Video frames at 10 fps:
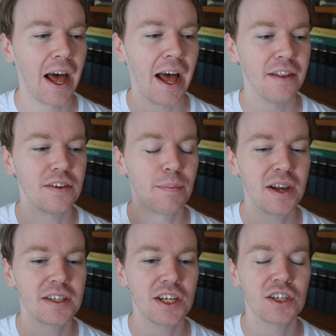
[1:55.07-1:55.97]
And the
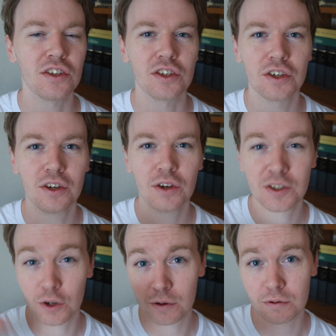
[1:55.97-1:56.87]
Meditations,
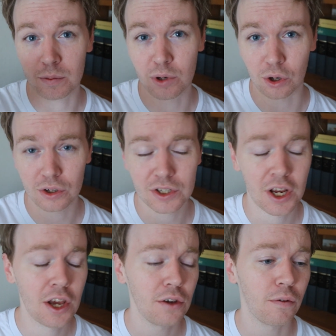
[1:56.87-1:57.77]
as you go through the books,
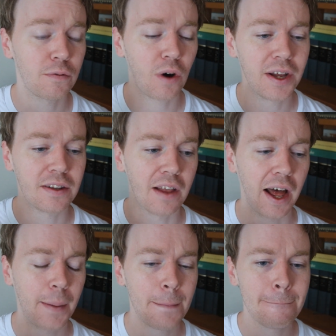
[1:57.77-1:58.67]
you'll find
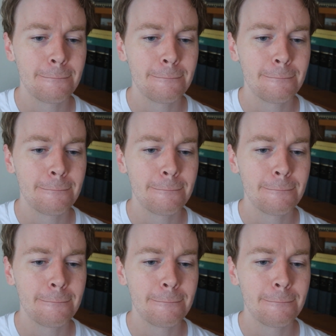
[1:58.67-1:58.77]
that